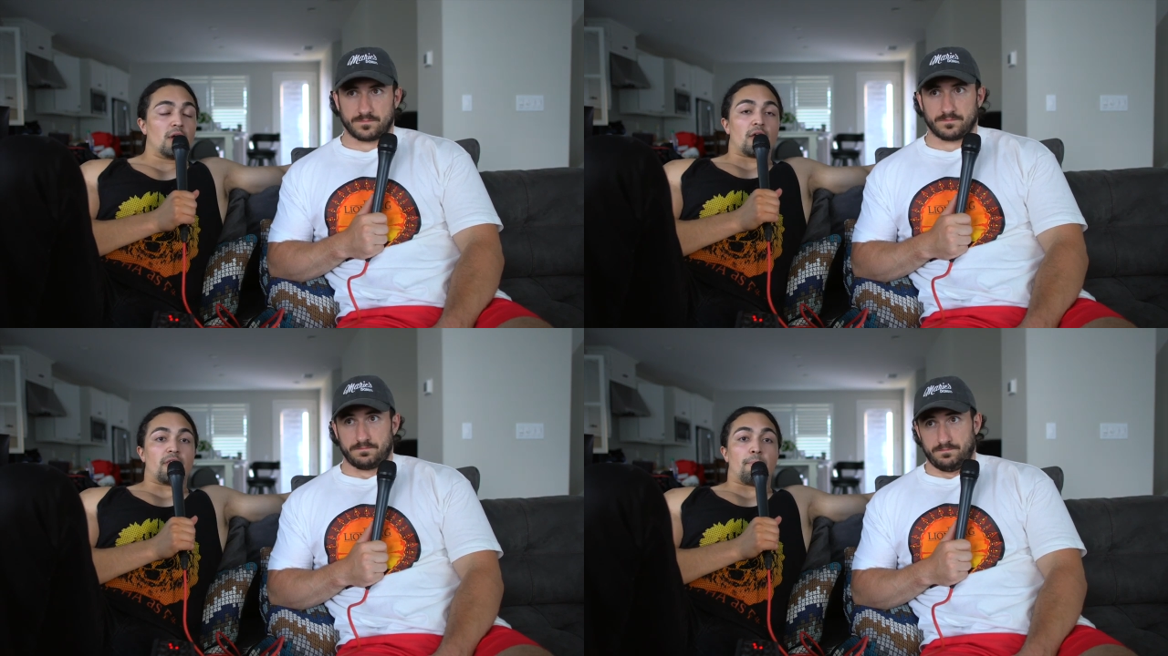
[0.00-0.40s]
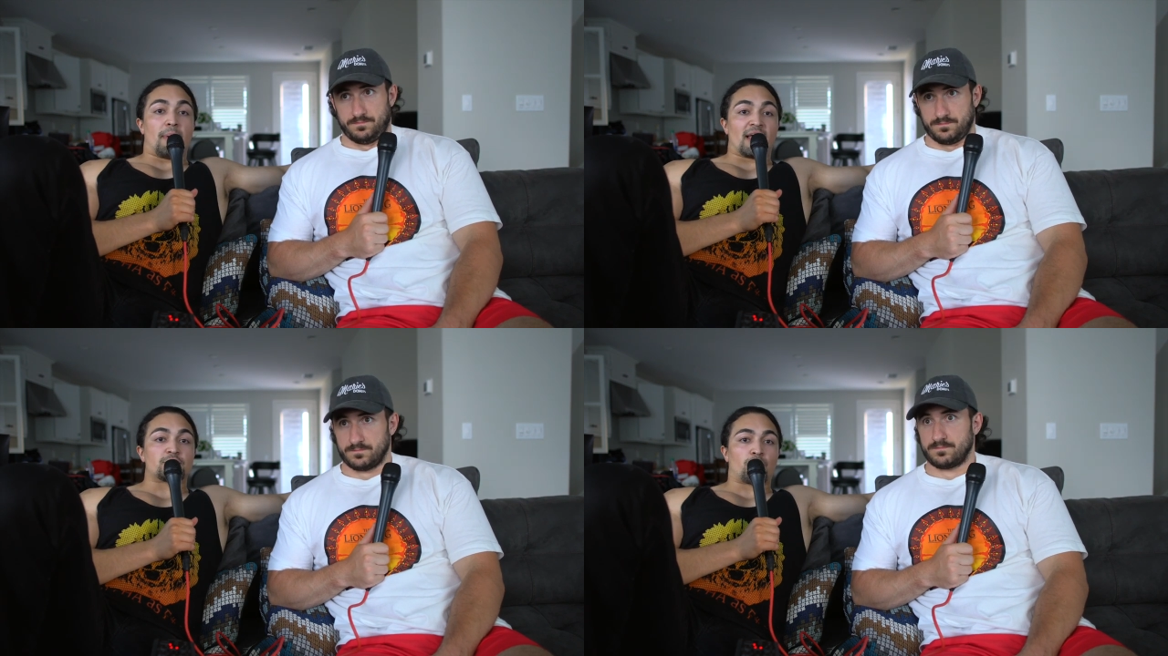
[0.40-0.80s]
Speaker 1: The
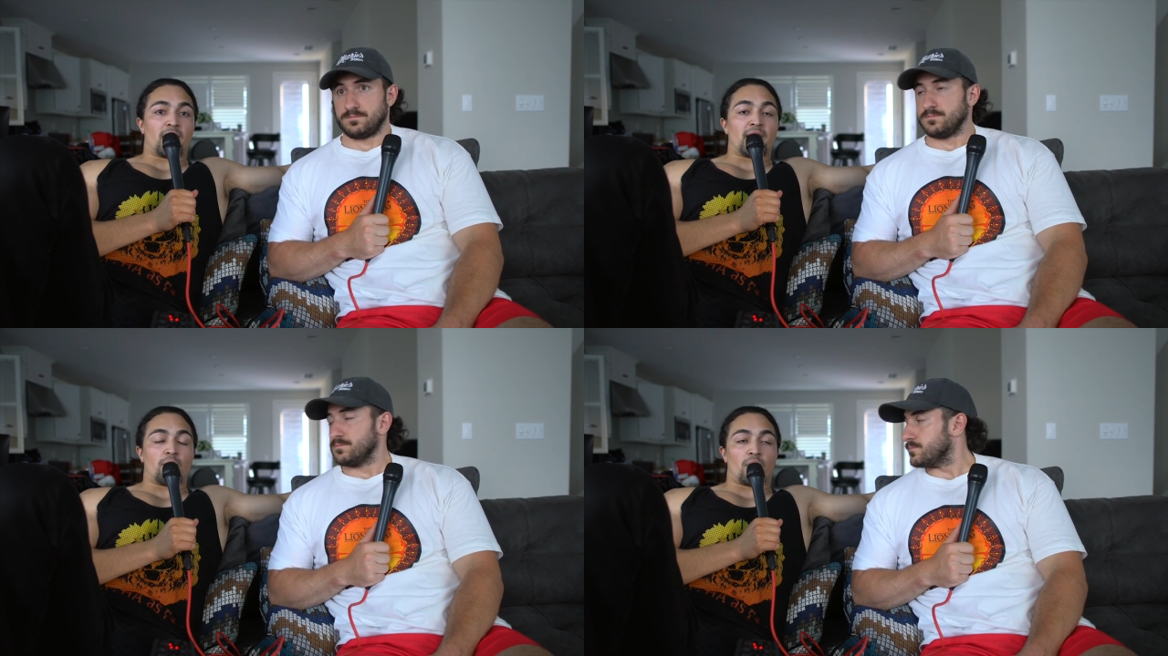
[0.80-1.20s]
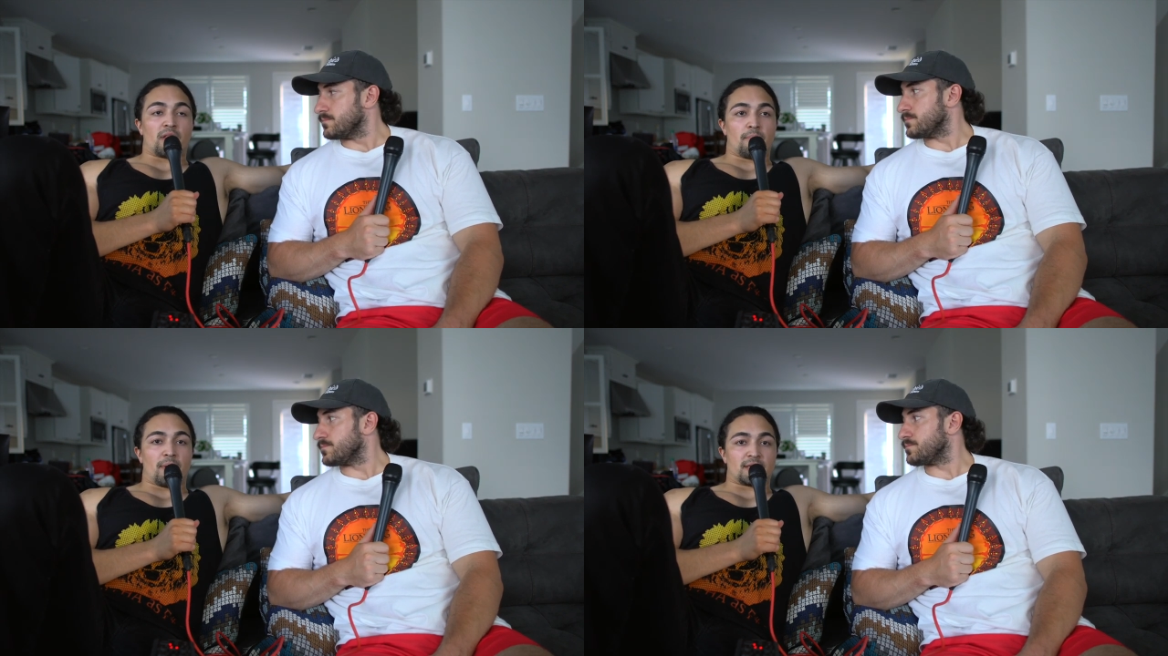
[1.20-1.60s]
best way and one of
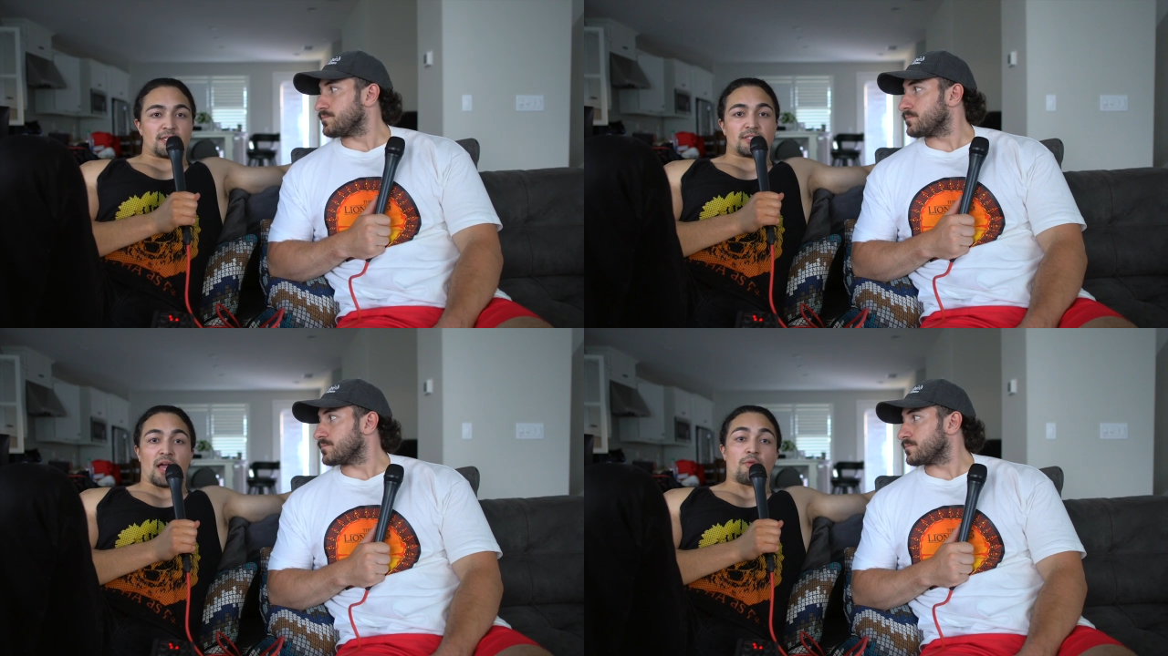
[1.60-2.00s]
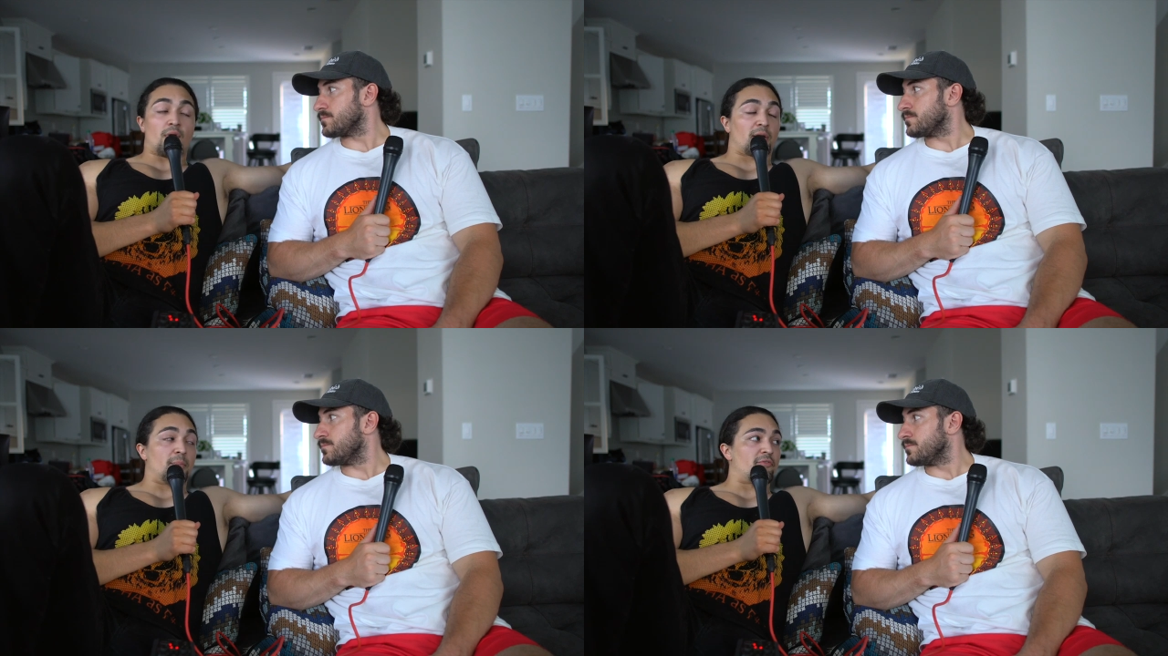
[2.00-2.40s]
the best things I
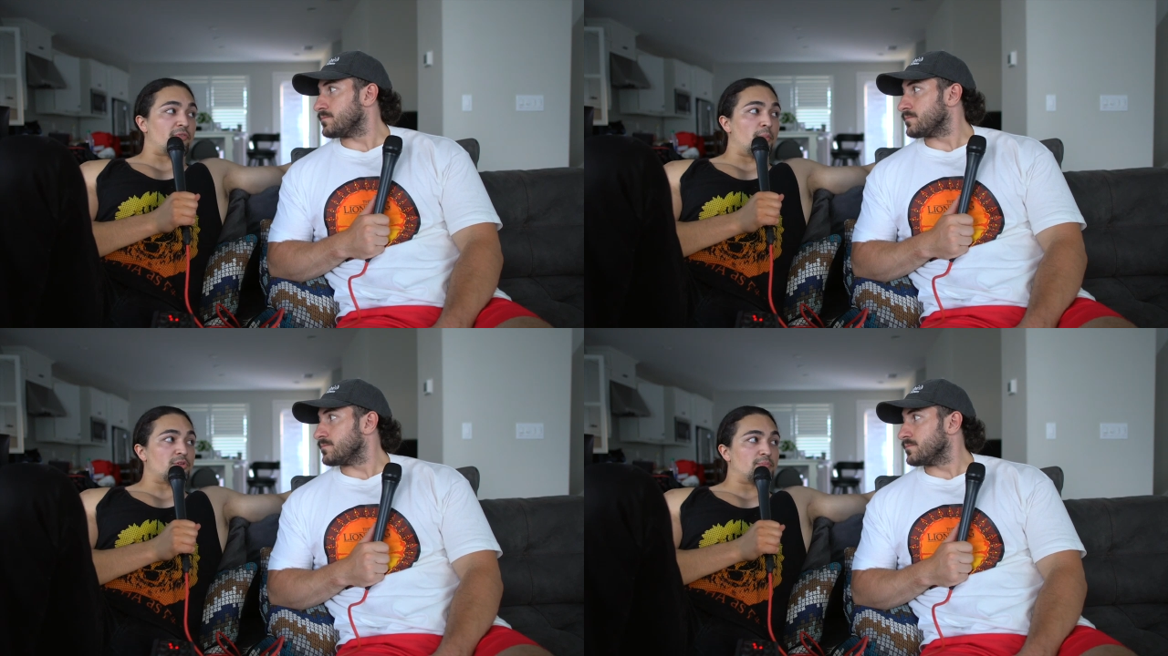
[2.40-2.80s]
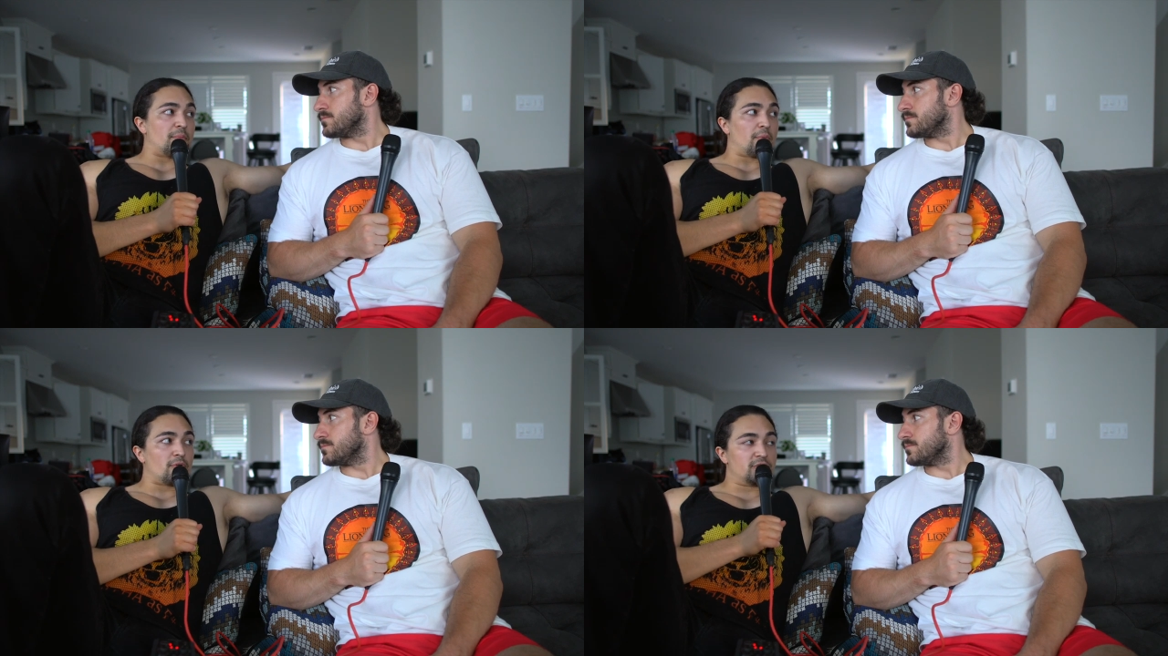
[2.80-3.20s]
recommend for most
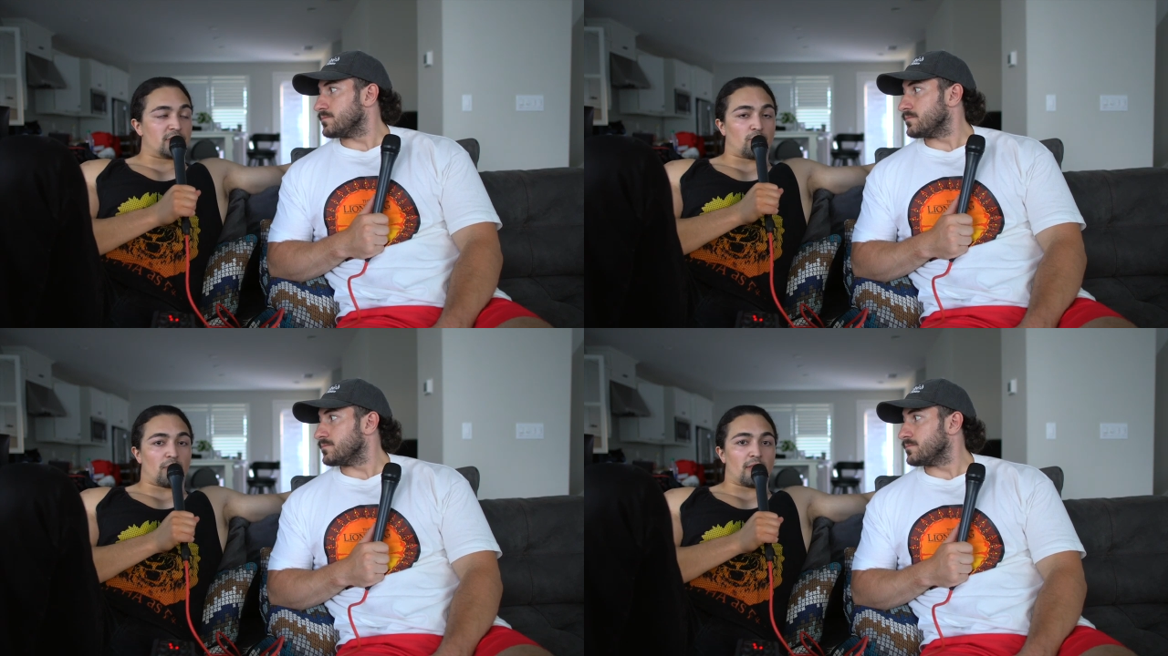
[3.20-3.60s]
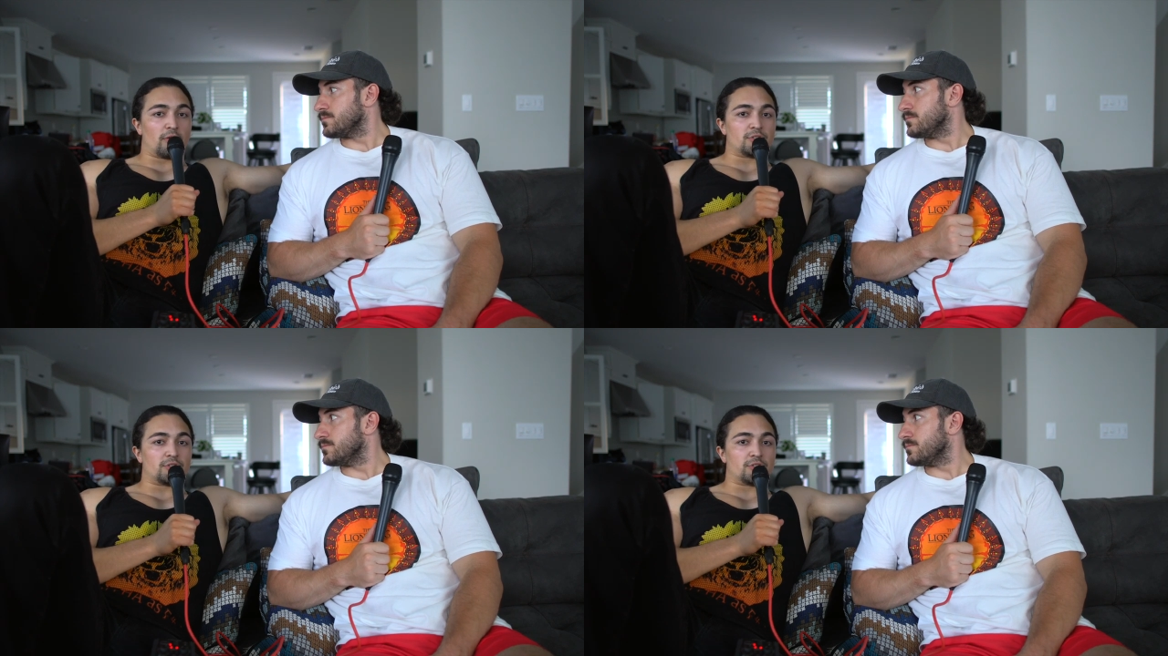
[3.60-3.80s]
people is just one of those.